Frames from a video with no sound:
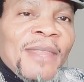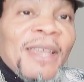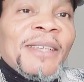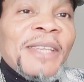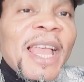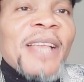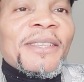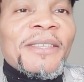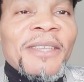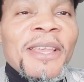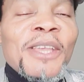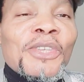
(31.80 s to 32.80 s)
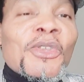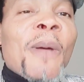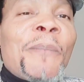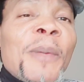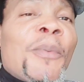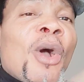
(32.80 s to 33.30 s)
Yes,
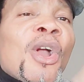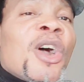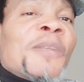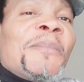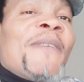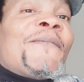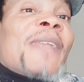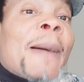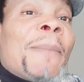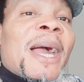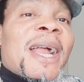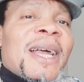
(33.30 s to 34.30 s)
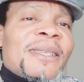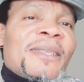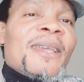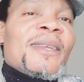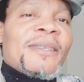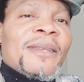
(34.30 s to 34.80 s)
some people got me
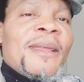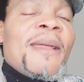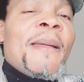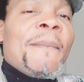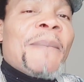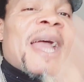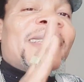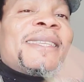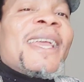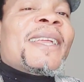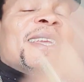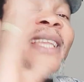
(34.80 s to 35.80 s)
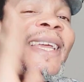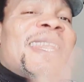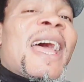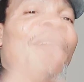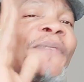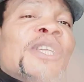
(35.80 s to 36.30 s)
flabbergasted by taking a
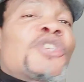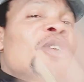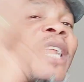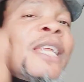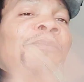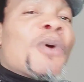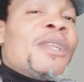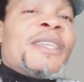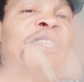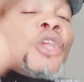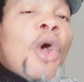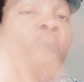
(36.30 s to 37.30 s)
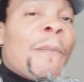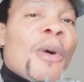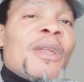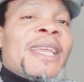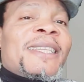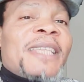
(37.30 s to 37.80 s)
life insurance policy
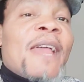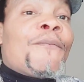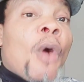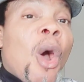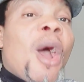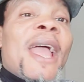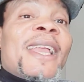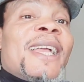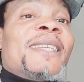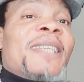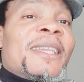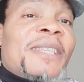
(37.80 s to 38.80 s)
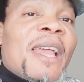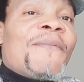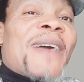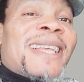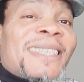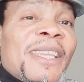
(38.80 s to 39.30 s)
upon themselves or against themselves
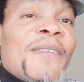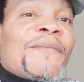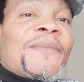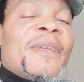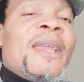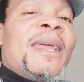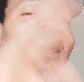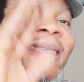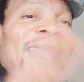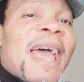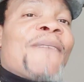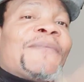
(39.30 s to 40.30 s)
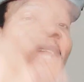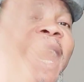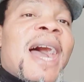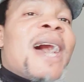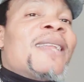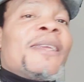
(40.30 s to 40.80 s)
as if life now
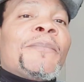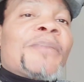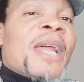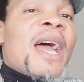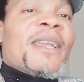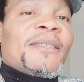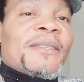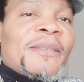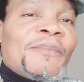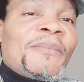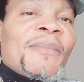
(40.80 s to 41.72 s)
had a price.